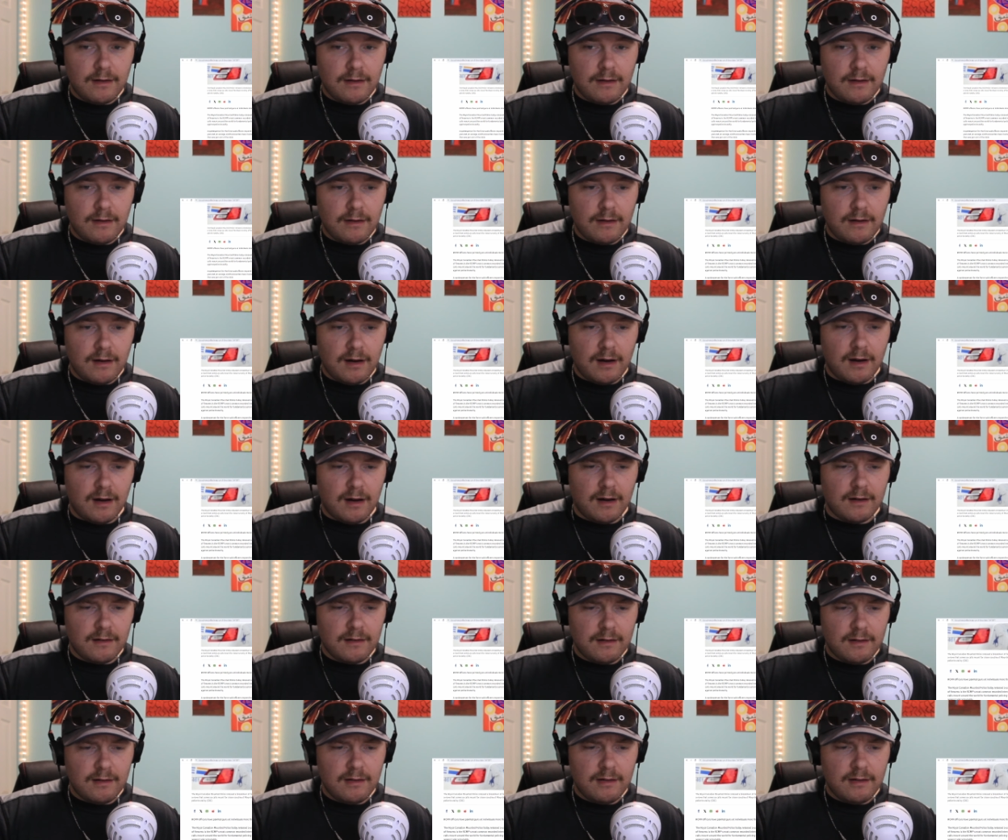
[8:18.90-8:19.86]
Huh.
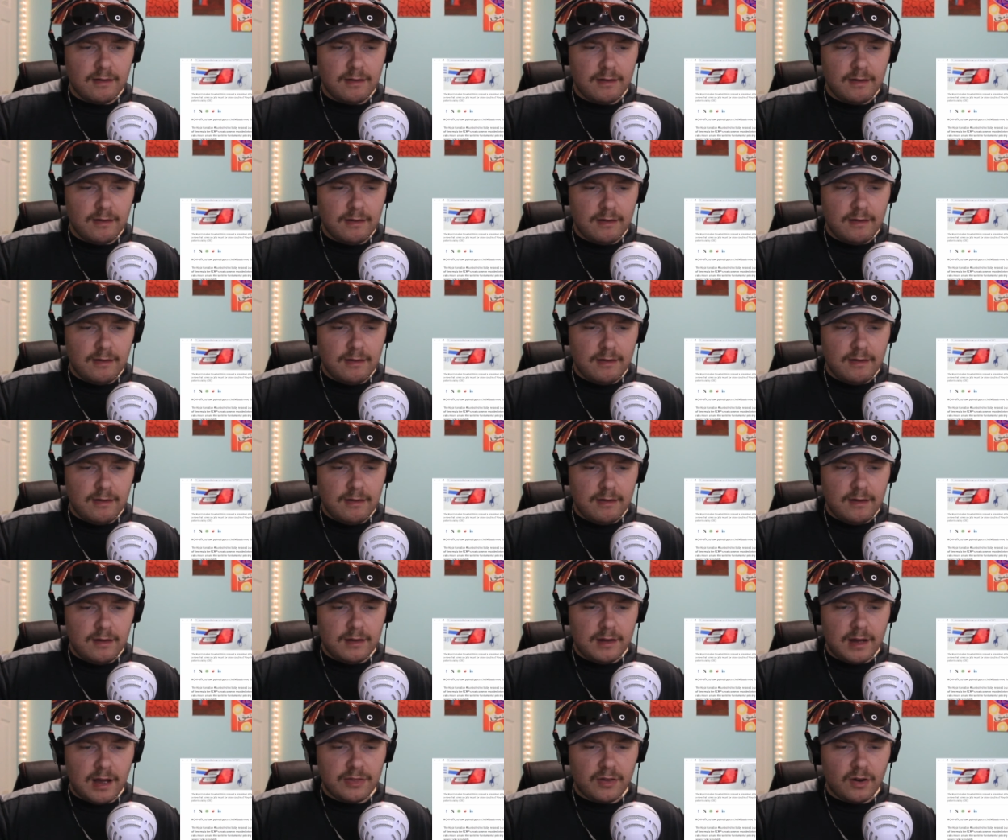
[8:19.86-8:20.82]

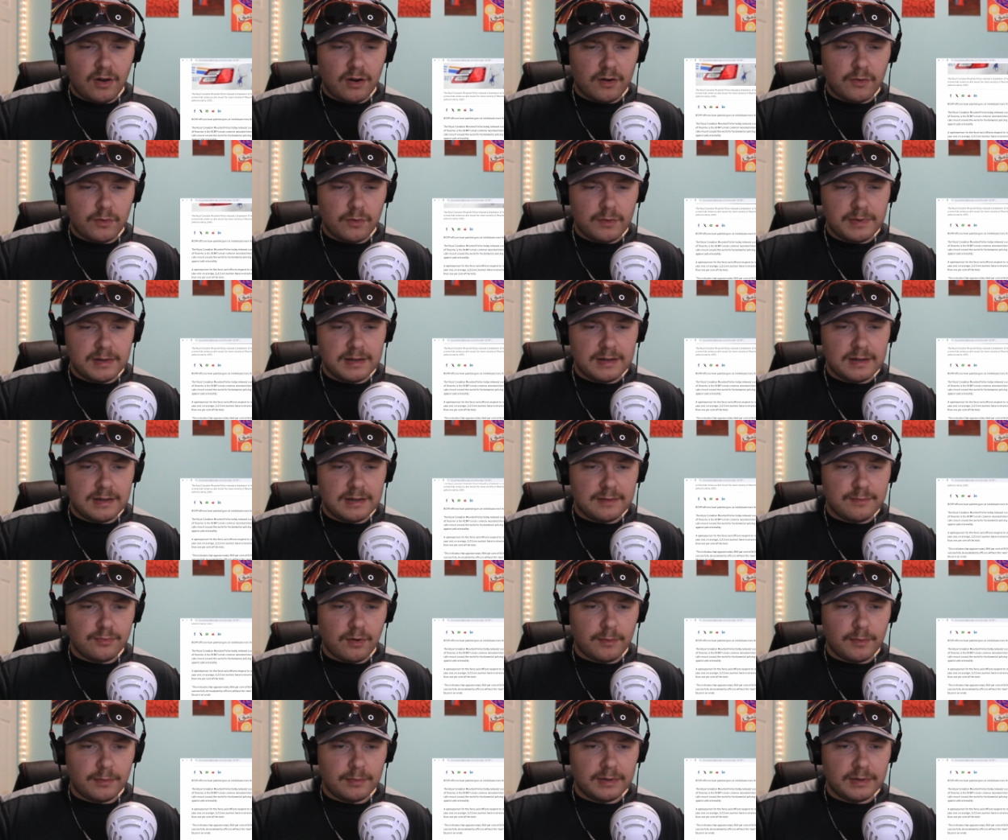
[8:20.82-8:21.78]
I thought it would be
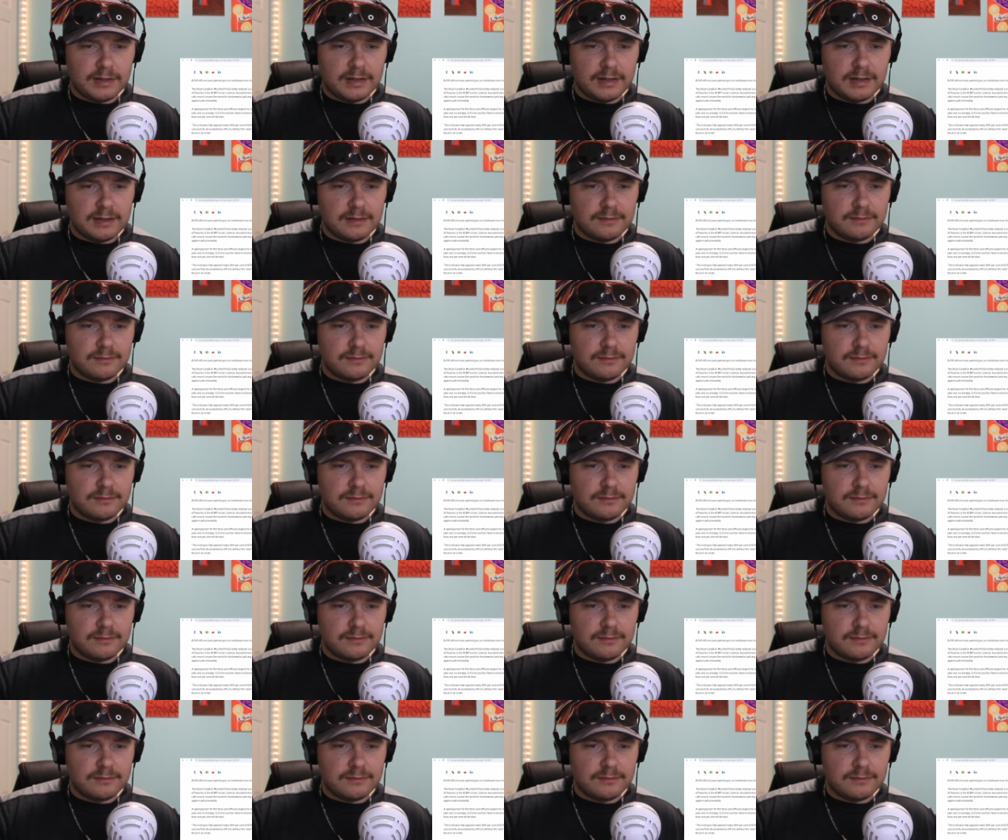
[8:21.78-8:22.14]
probably